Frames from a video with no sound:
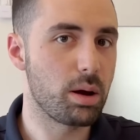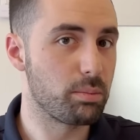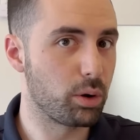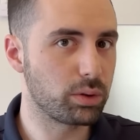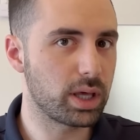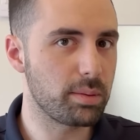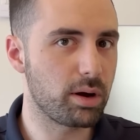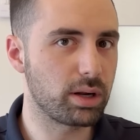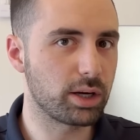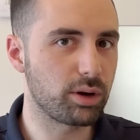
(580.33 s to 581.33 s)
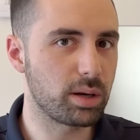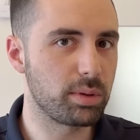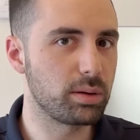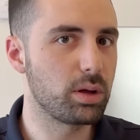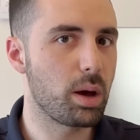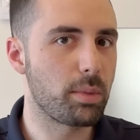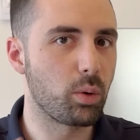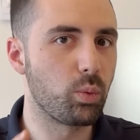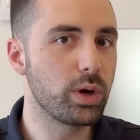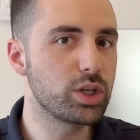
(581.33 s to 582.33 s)
Both came out incredible, but
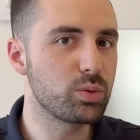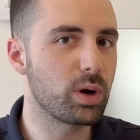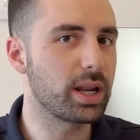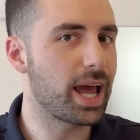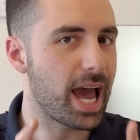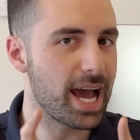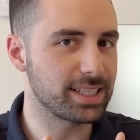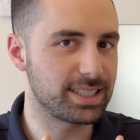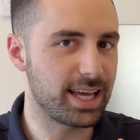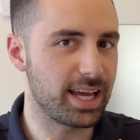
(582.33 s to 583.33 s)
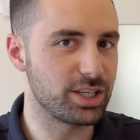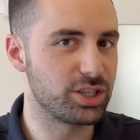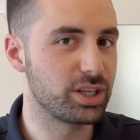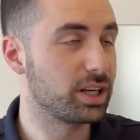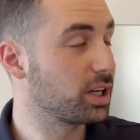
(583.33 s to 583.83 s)
which one has the edge?